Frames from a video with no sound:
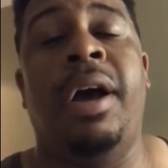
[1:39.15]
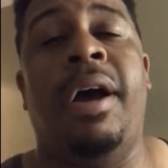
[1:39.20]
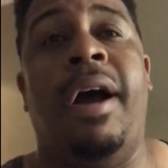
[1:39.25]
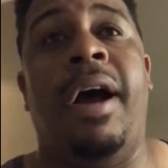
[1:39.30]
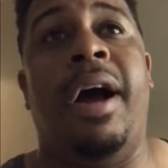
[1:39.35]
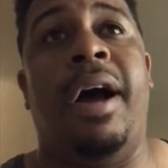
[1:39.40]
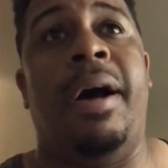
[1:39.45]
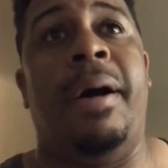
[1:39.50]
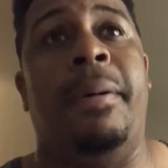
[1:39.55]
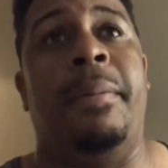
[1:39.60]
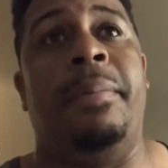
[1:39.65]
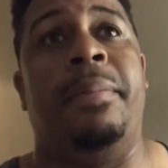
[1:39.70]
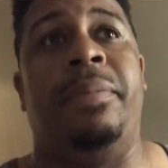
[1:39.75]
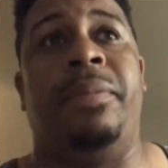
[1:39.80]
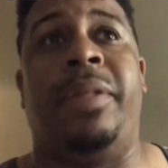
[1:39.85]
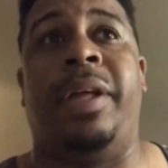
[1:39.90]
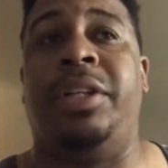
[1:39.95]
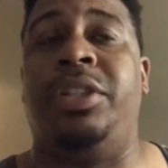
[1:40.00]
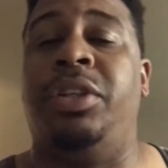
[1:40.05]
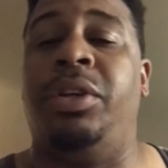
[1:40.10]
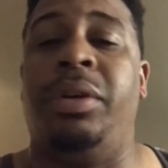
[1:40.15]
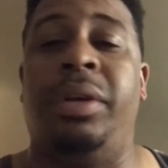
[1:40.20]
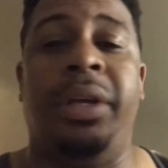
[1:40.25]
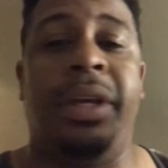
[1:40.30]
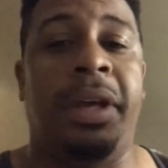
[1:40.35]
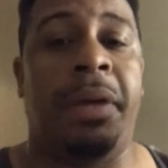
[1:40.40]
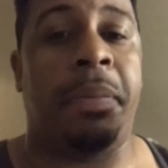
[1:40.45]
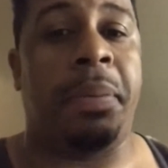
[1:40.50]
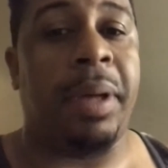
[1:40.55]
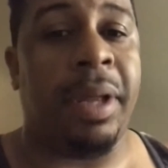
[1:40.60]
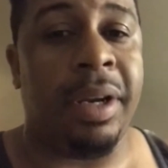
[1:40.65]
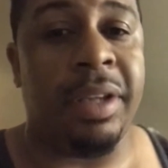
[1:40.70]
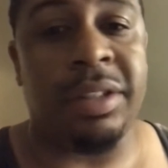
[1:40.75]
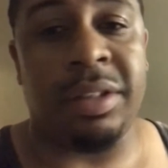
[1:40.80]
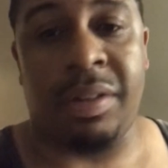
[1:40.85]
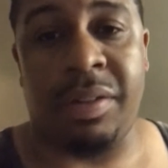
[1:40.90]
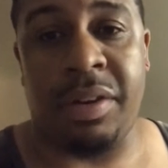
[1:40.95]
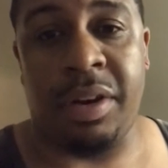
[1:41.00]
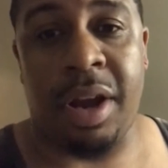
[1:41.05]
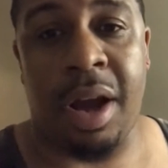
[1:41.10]
that you can get pennies
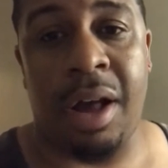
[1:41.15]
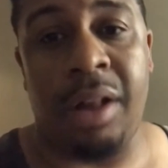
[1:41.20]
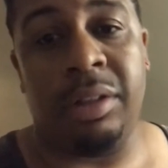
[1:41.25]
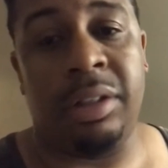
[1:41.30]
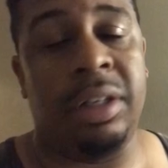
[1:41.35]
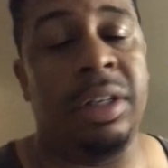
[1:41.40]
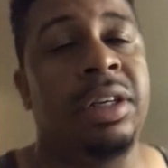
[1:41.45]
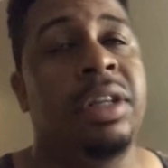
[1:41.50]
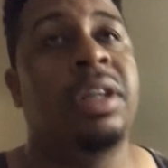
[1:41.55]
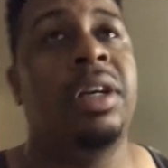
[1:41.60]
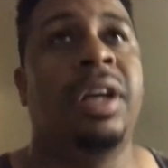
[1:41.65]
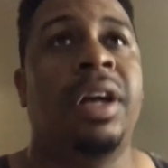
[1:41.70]
on the dollar